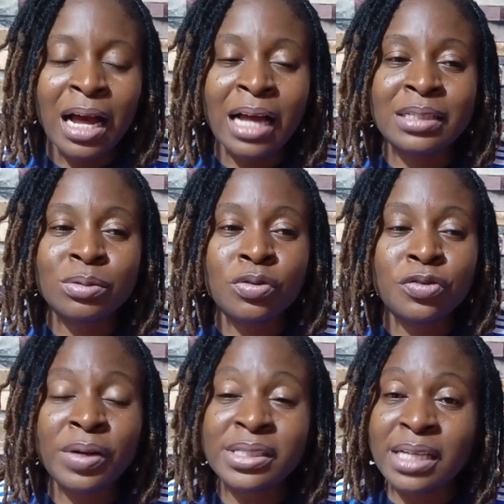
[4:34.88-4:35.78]
and we
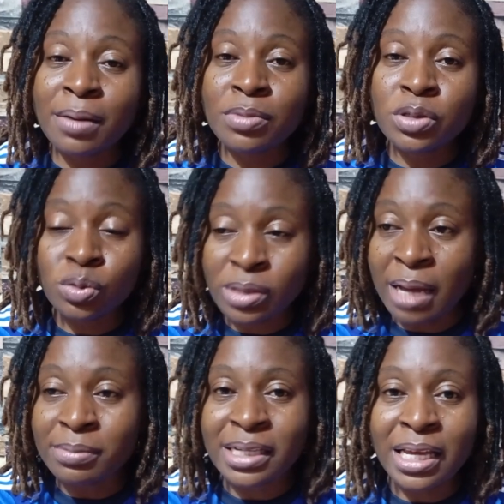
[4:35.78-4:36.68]
faced them 2
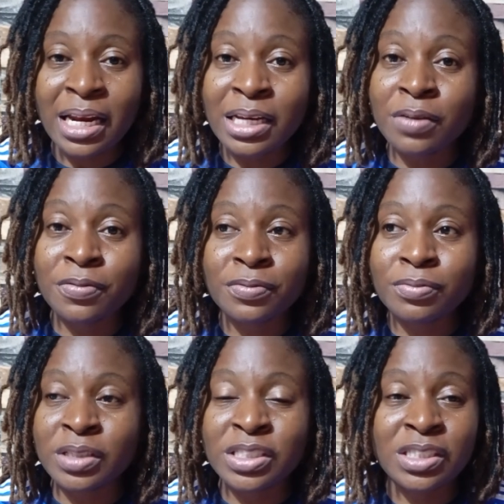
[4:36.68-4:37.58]
times again, and
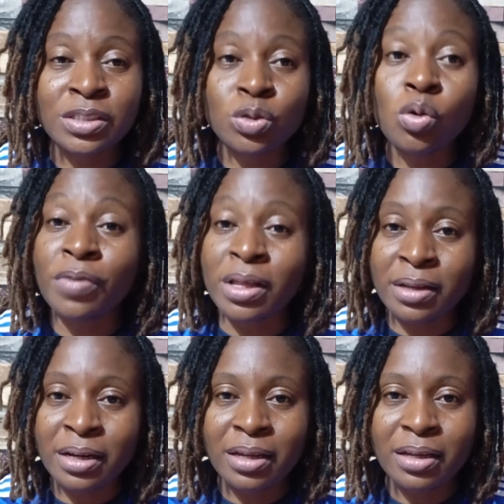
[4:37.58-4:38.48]
it's
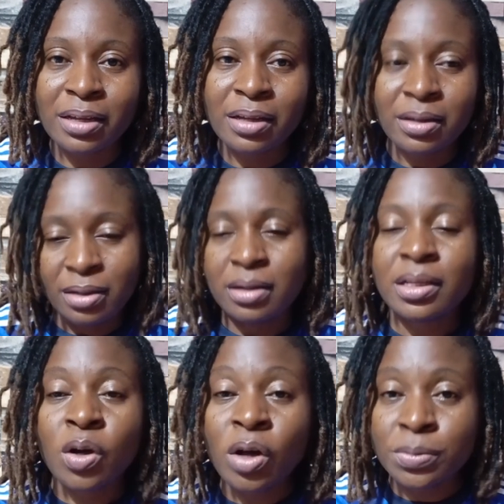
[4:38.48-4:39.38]
2-3.
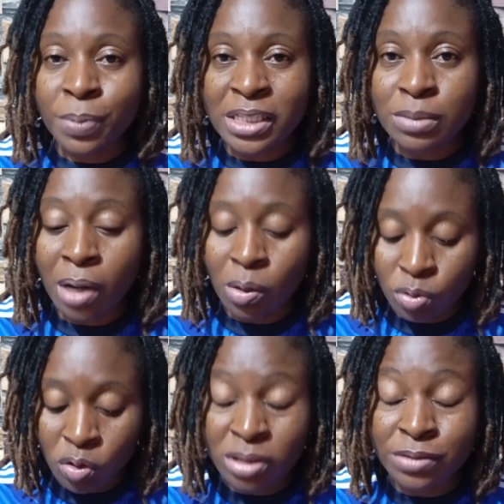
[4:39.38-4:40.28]
They got the pass mark,
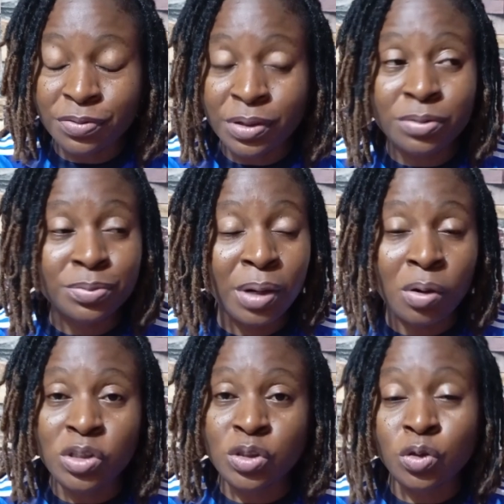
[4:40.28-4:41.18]
we got the failed mark,
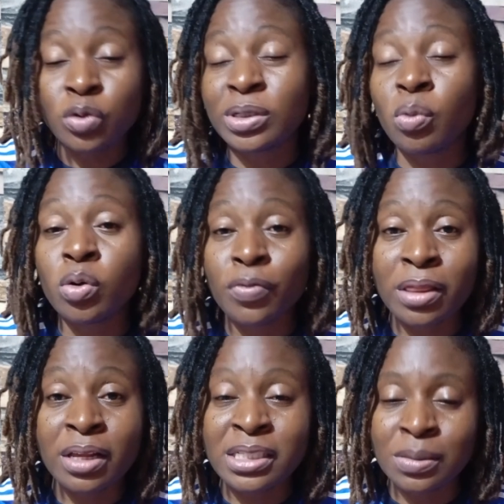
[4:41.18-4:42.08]
because you don't say
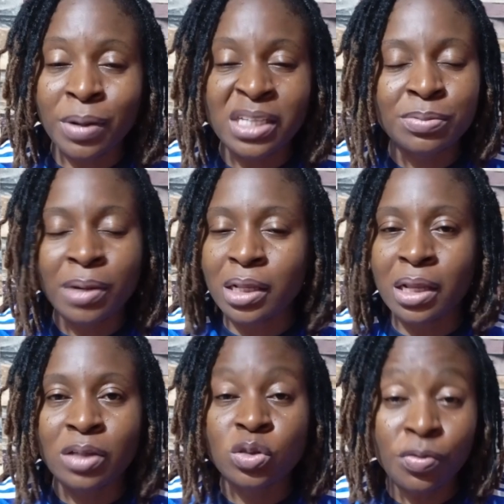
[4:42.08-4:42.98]
1/3 is a pass mark
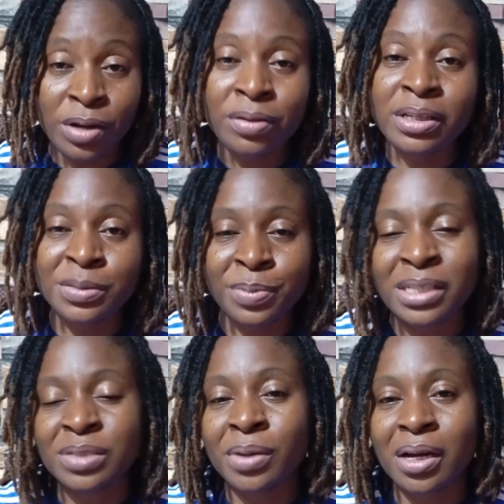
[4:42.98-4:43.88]
now. 2/3 is a
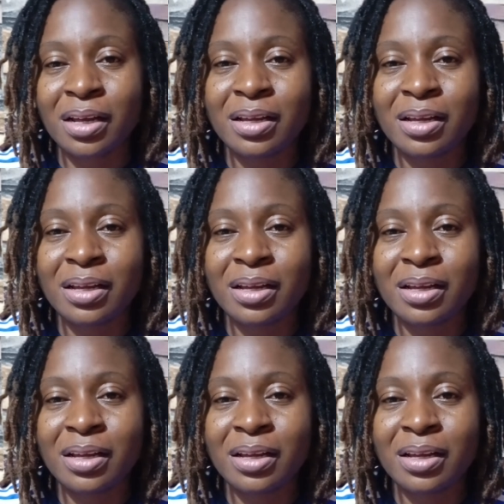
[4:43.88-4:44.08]
pass mark,